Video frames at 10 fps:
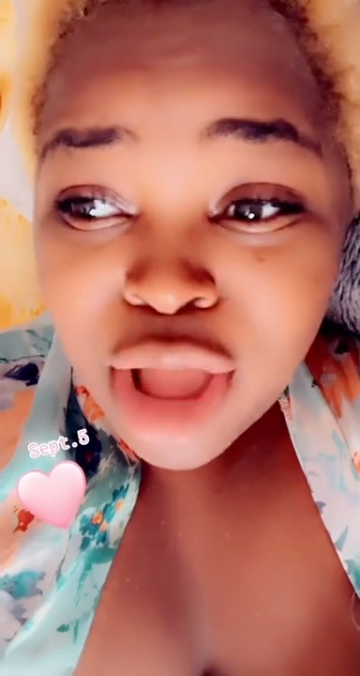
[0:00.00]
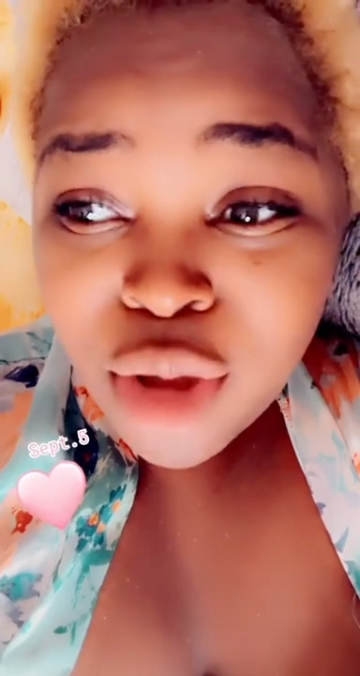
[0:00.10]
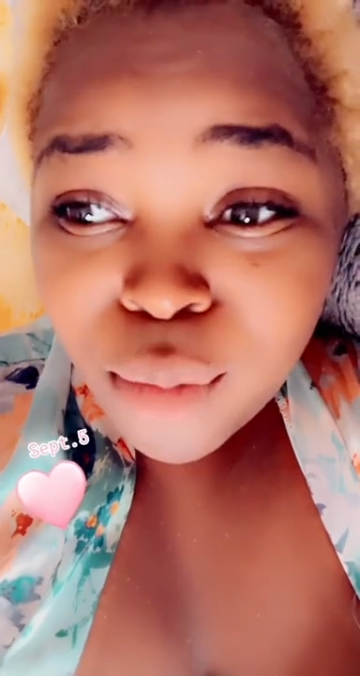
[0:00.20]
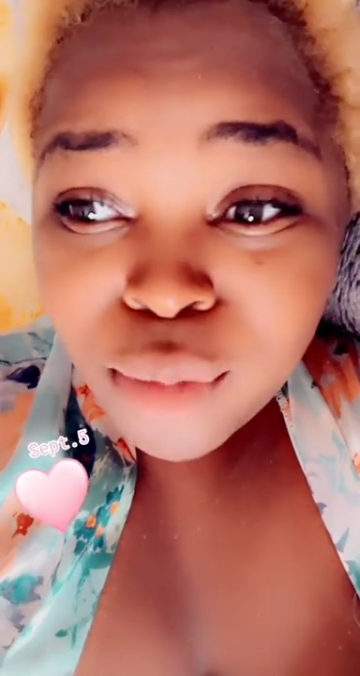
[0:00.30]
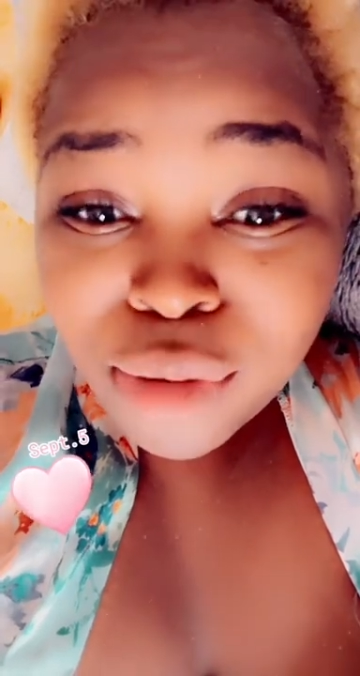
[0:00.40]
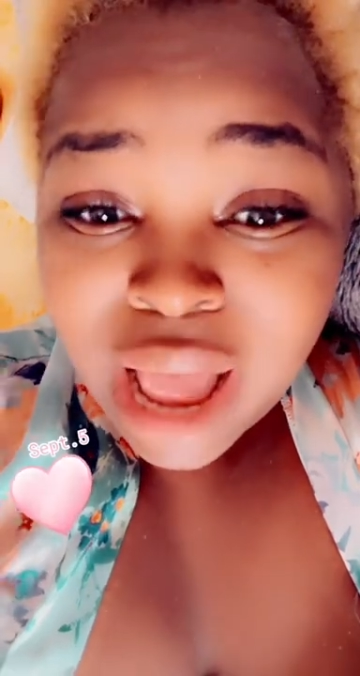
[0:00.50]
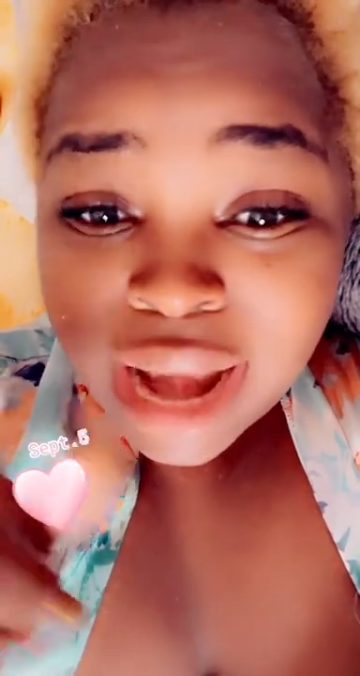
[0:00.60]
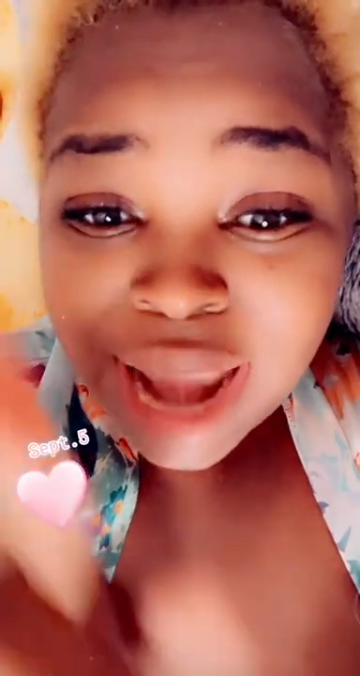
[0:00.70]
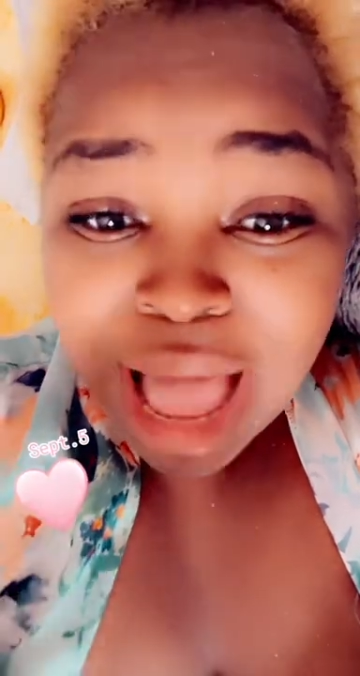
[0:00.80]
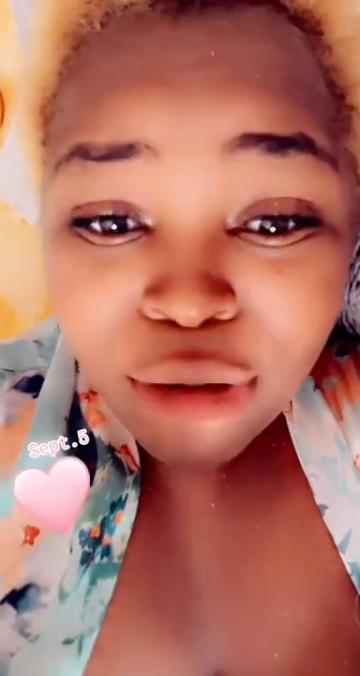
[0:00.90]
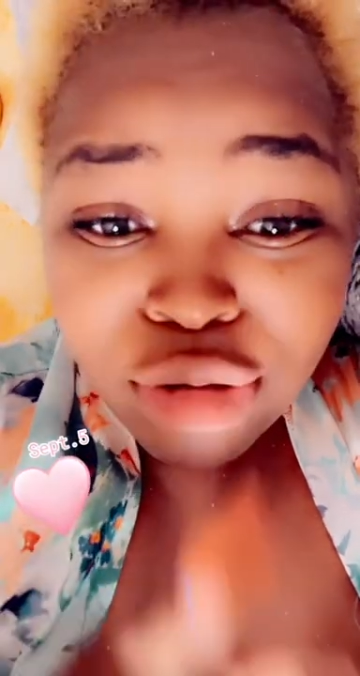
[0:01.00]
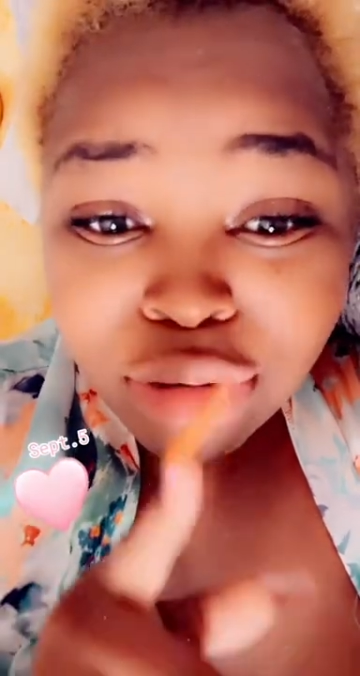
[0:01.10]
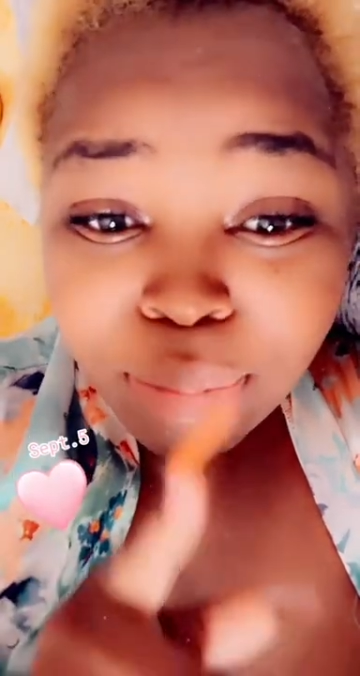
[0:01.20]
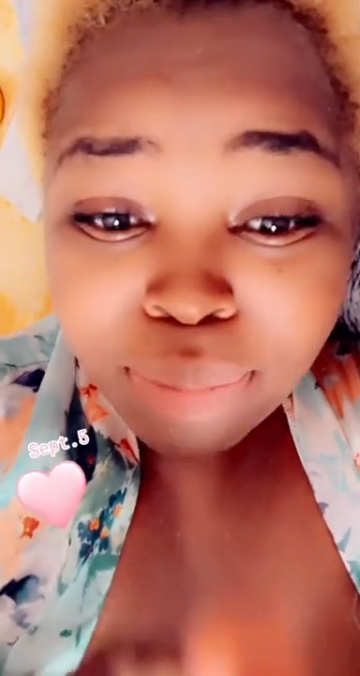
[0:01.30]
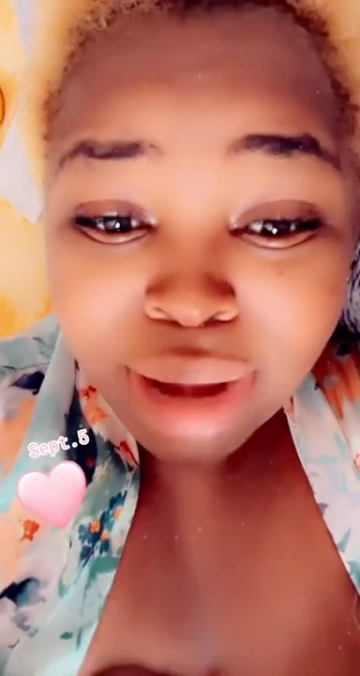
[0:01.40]
will allow you
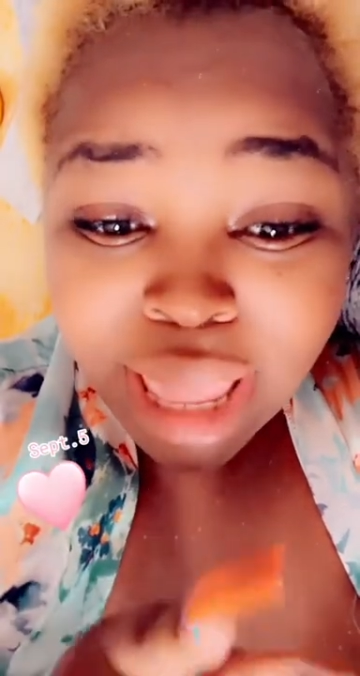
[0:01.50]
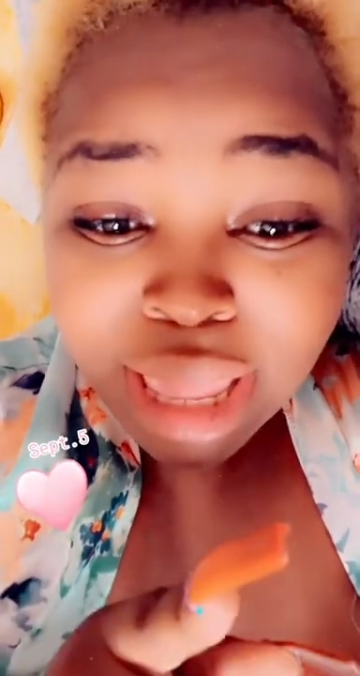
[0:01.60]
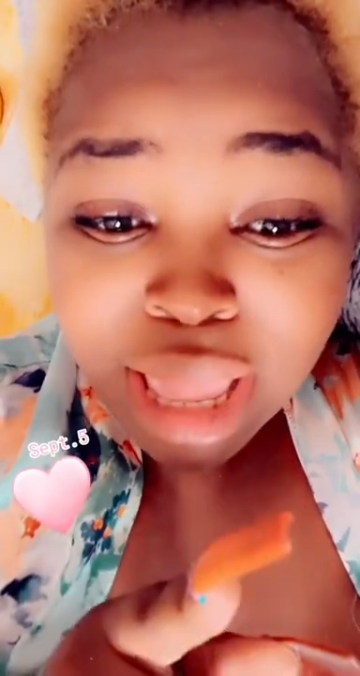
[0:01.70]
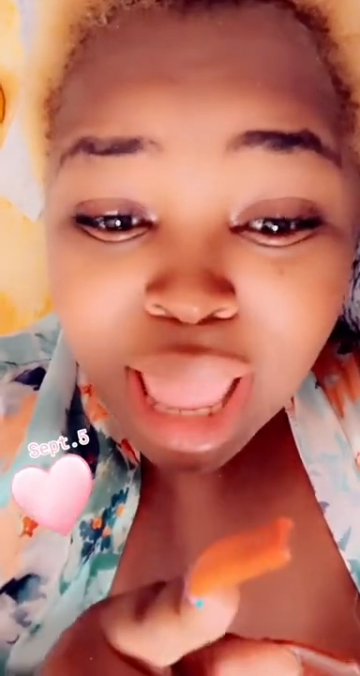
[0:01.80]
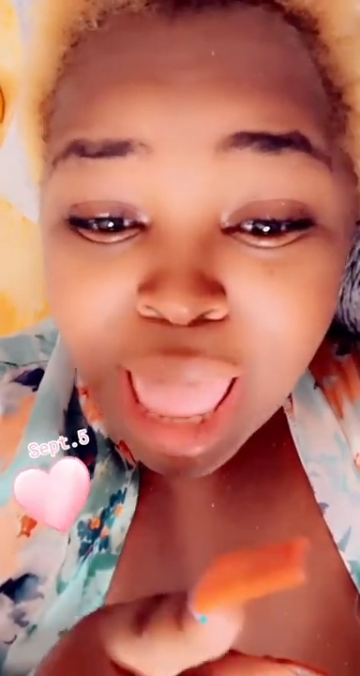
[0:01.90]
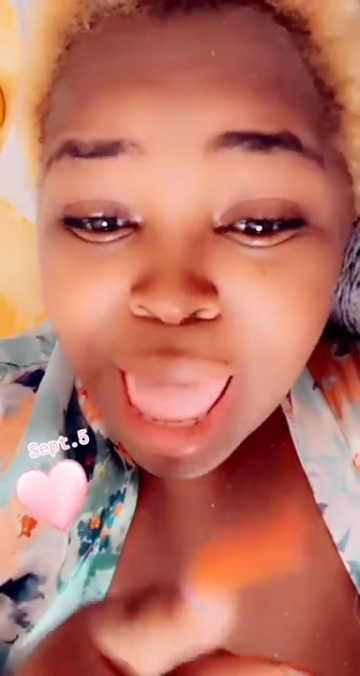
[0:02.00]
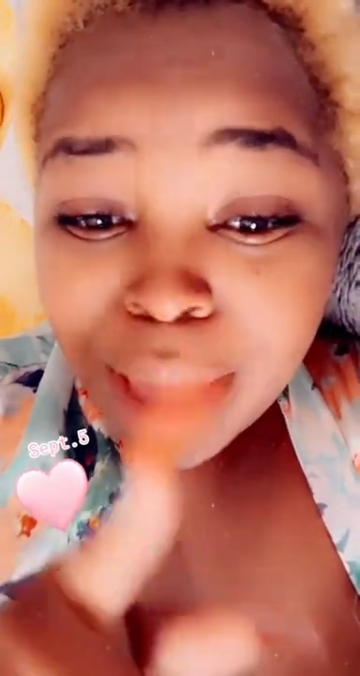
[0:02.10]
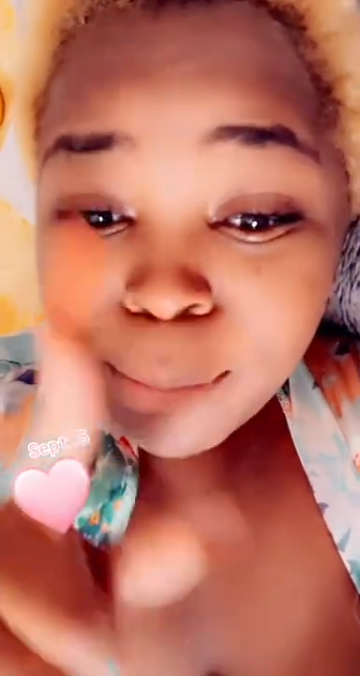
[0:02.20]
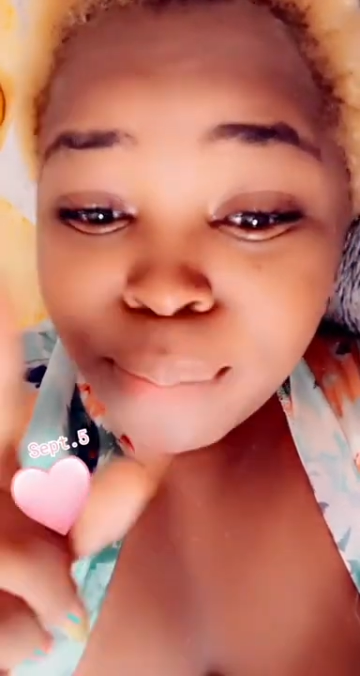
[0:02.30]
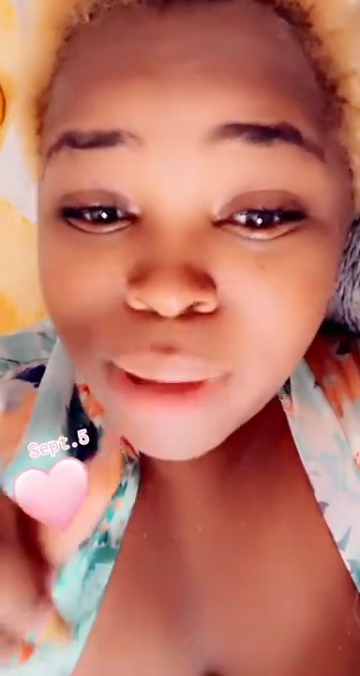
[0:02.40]
to play and